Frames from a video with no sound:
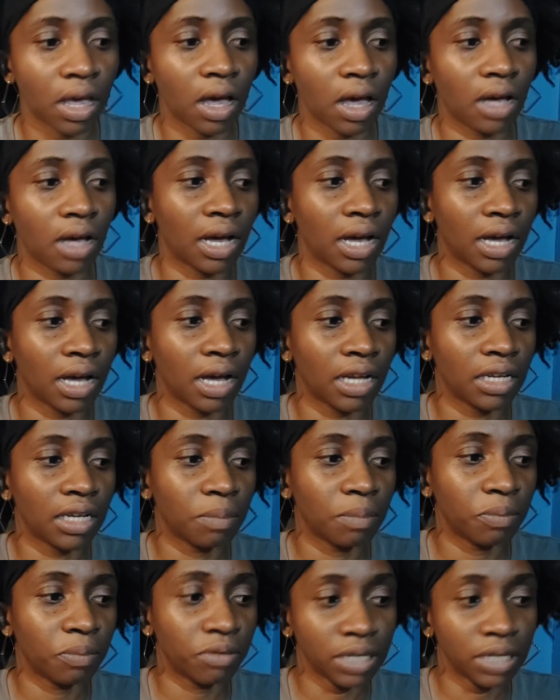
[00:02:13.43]

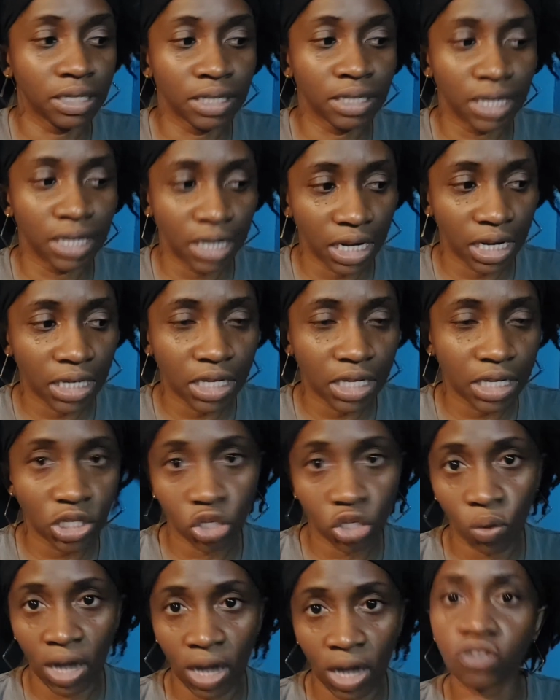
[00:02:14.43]
and preceding
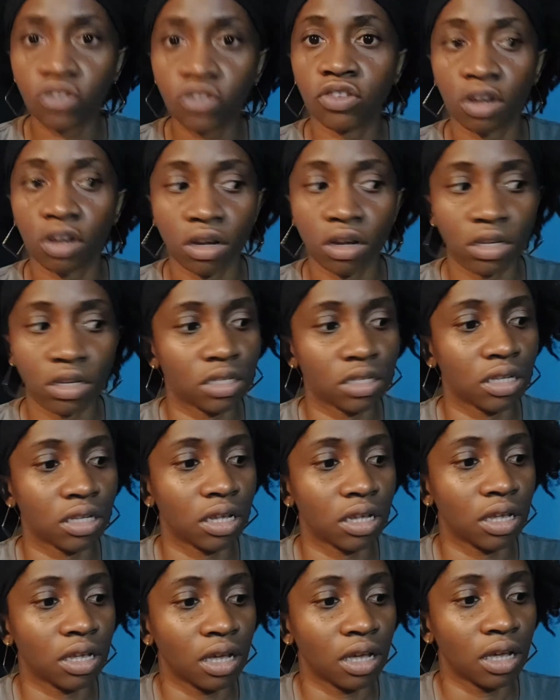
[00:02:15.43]
these questions
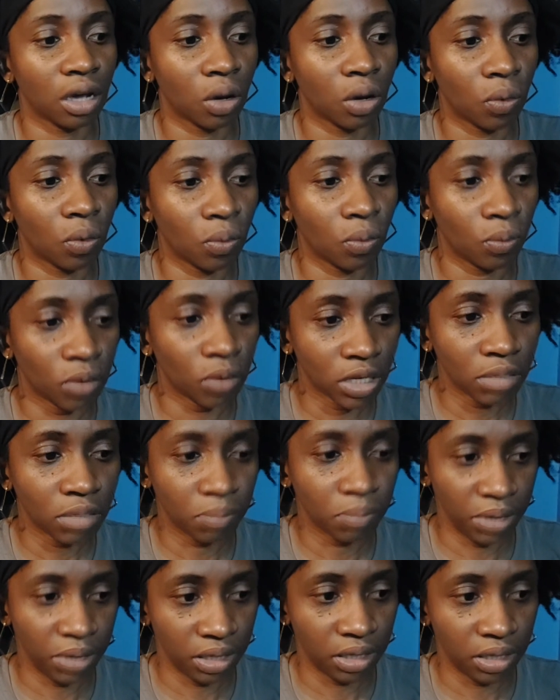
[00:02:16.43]

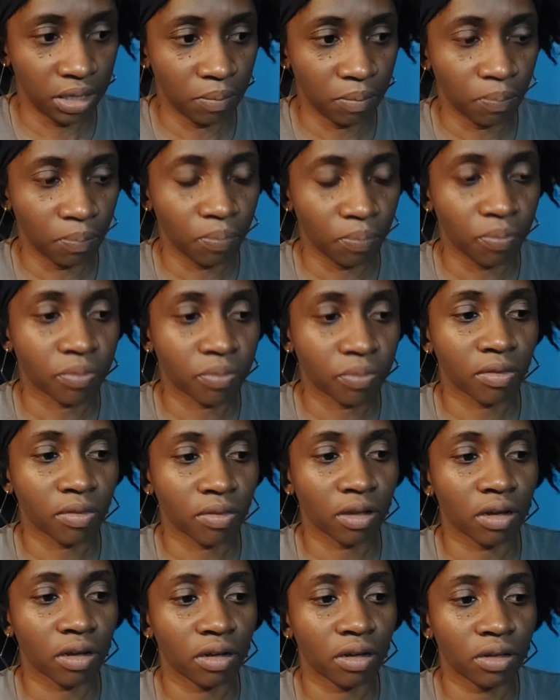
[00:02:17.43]
would be
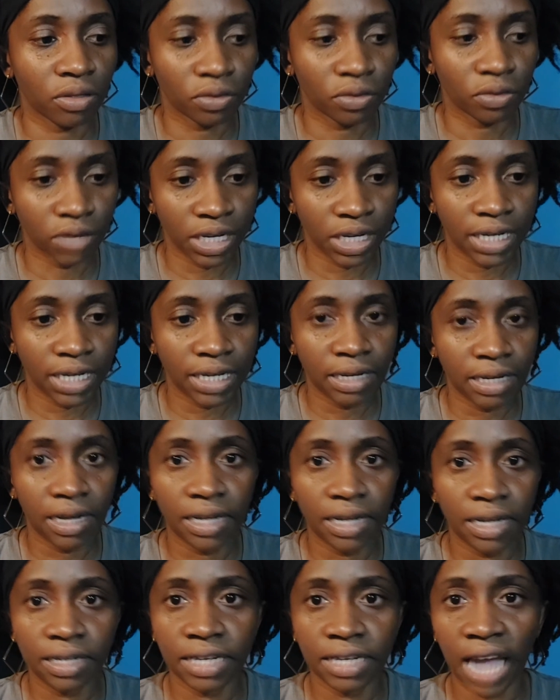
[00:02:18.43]
3
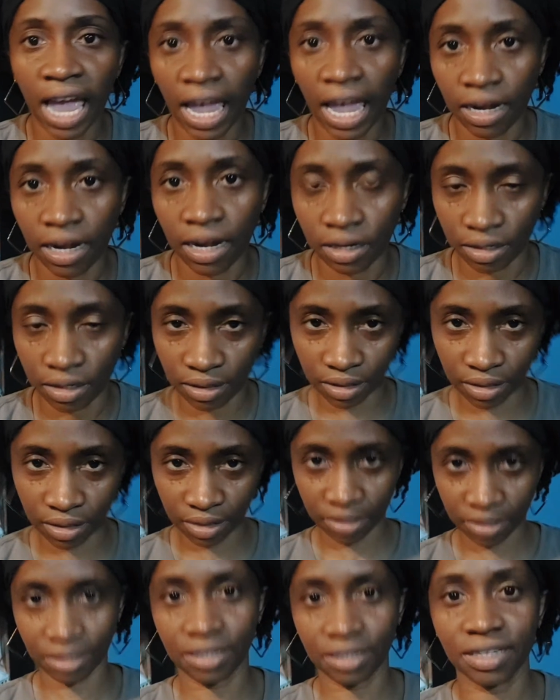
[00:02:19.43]

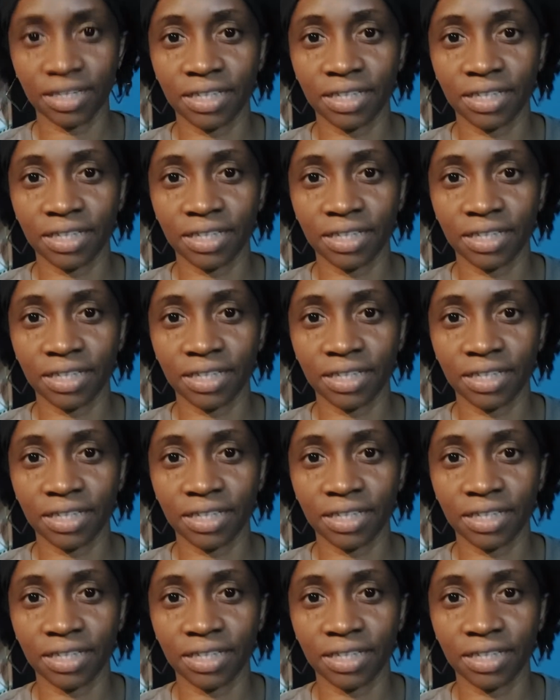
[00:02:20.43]
texts.